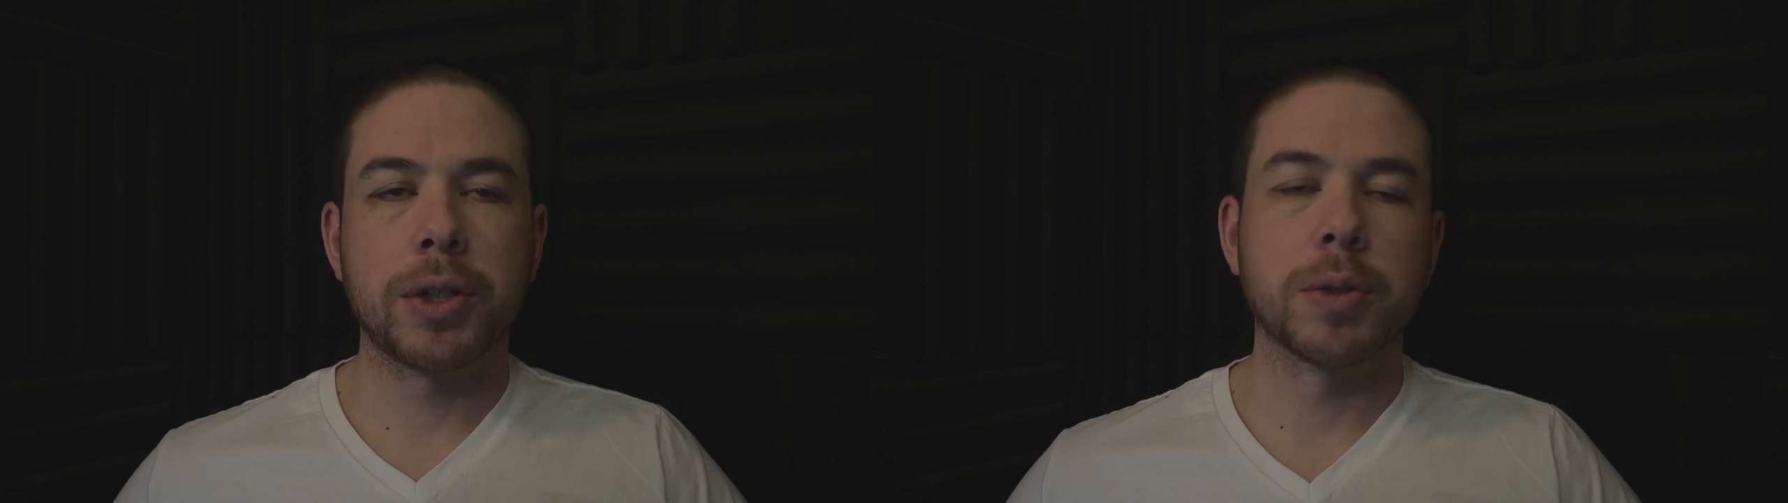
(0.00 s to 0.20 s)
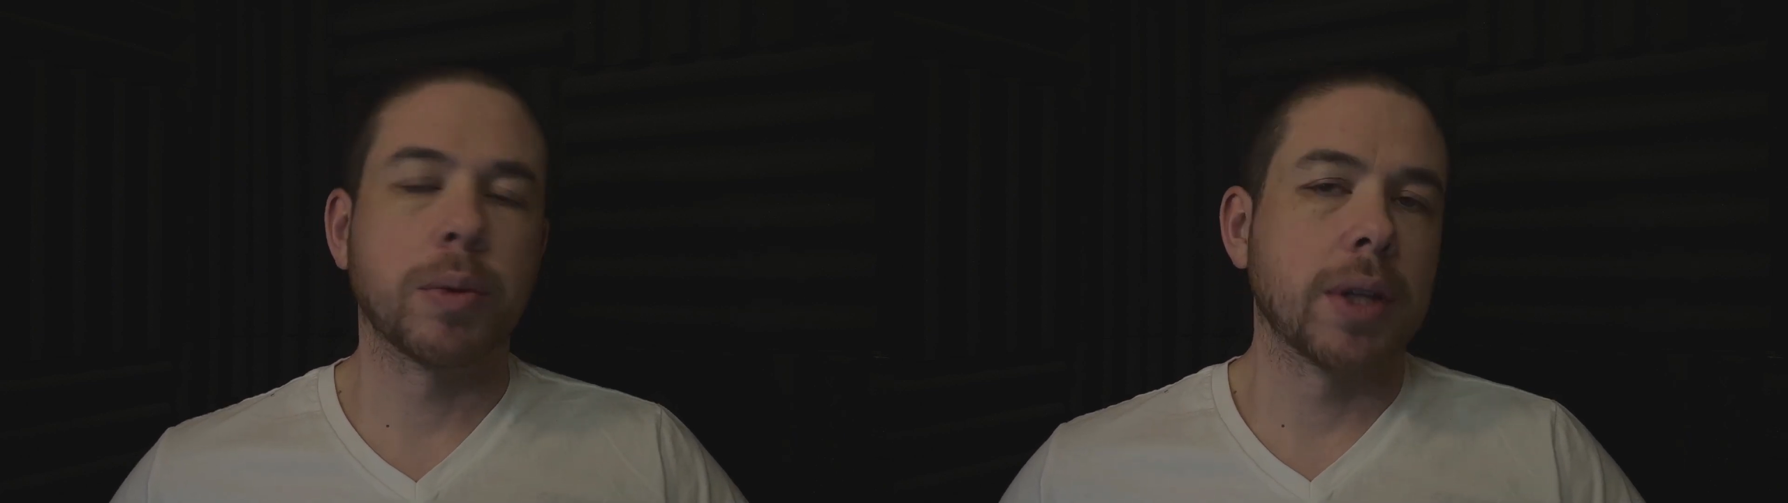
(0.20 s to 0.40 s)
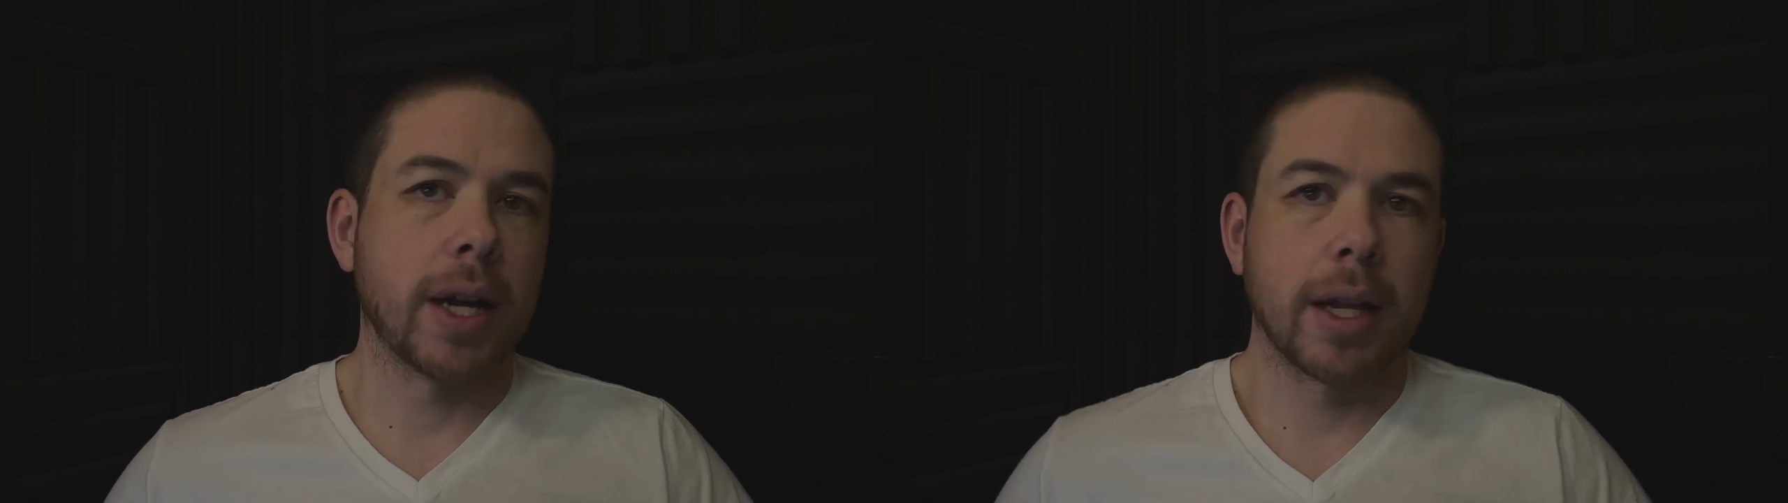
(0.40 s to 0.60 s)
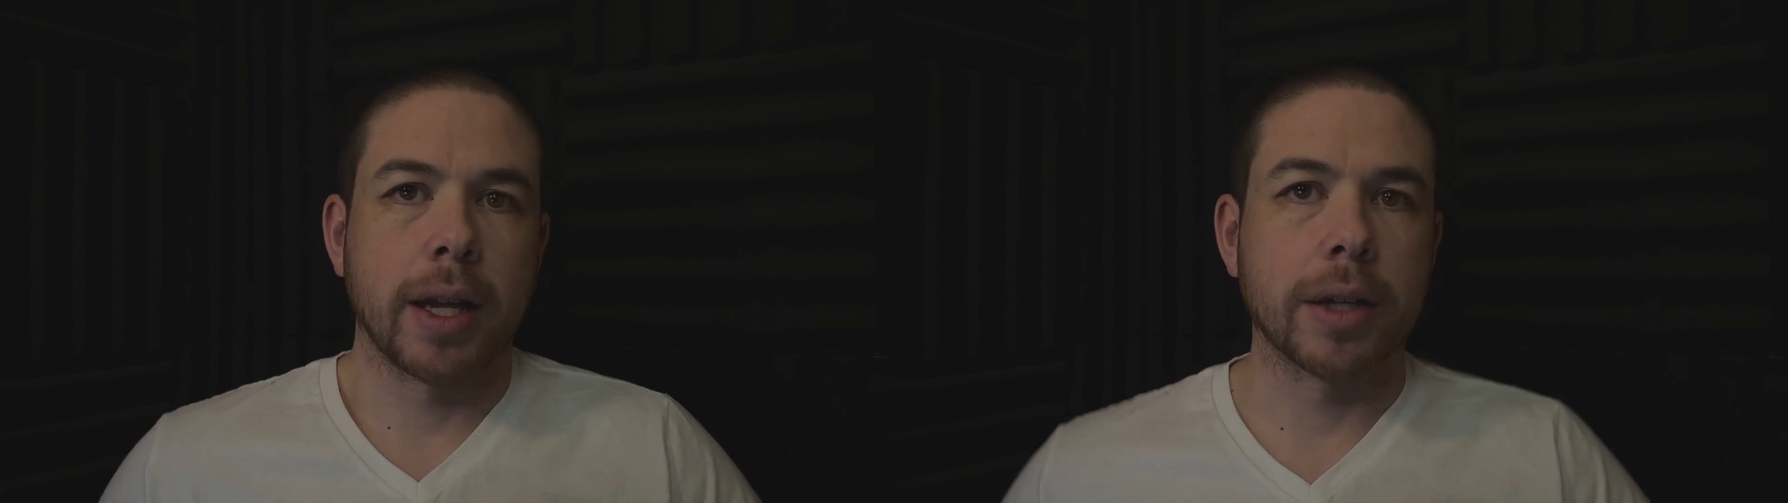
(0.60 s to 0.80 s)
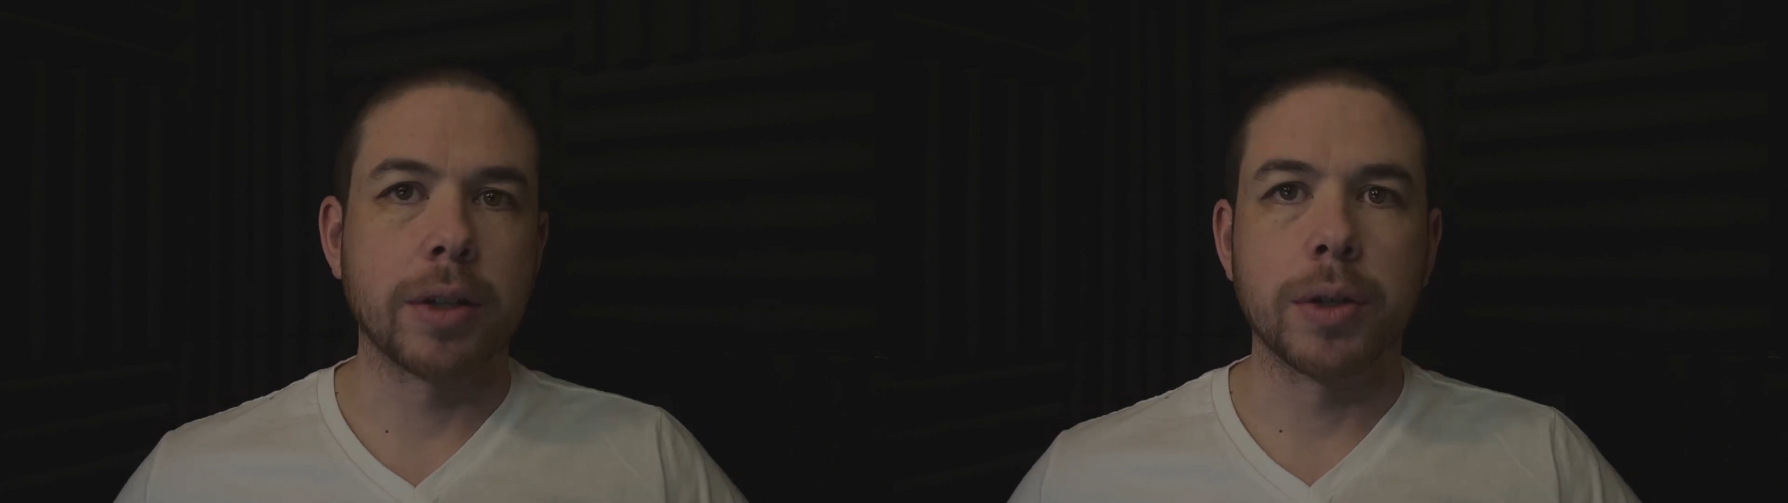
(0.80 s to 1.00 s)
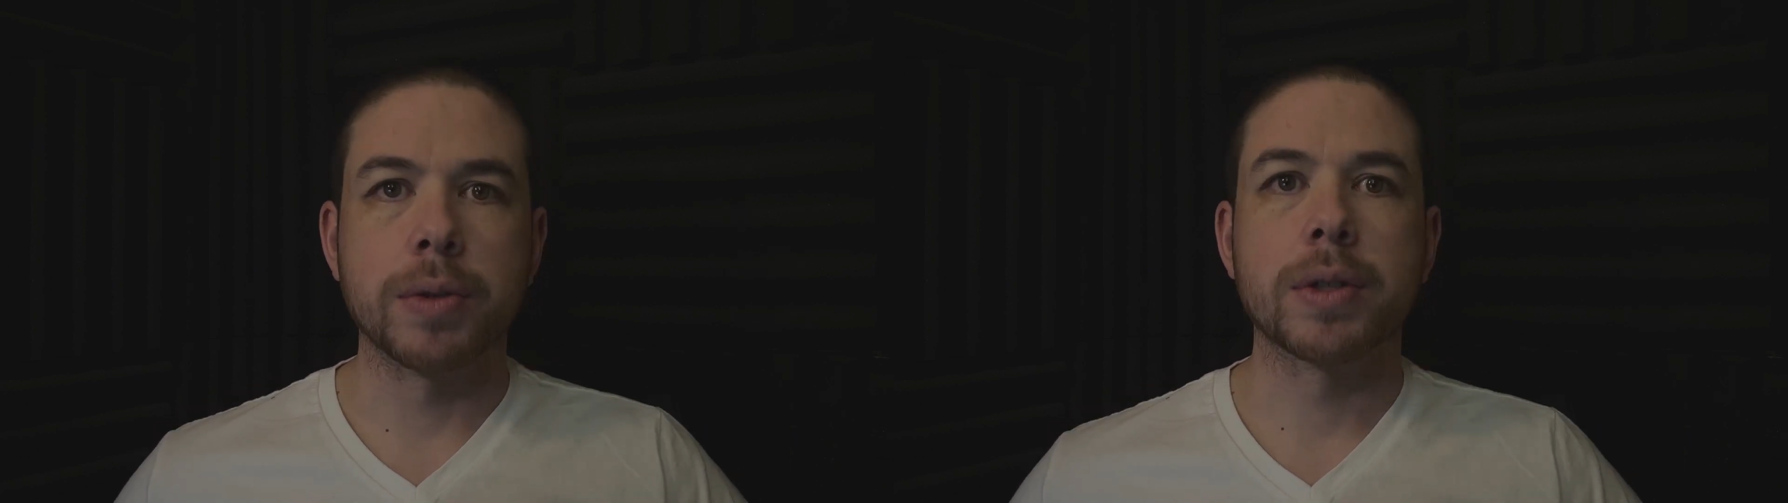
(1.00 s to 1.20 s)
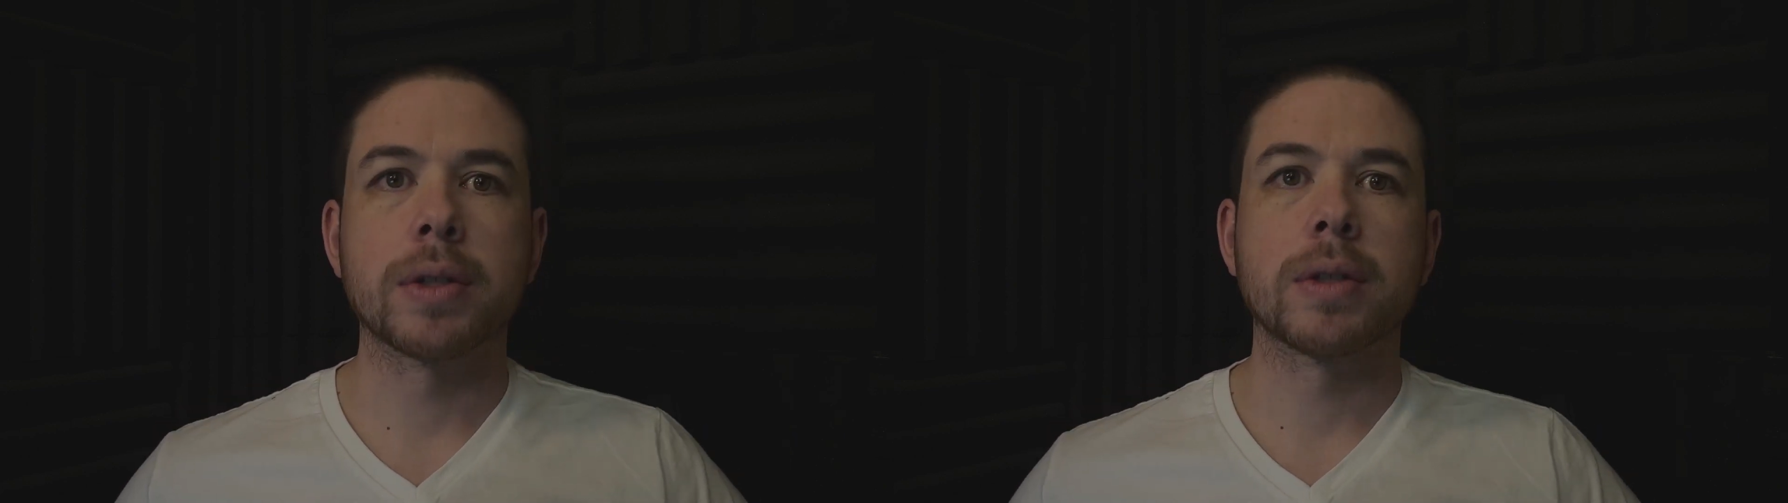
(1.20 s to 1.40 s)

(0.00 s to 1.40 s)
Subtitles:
it's one that I like to use.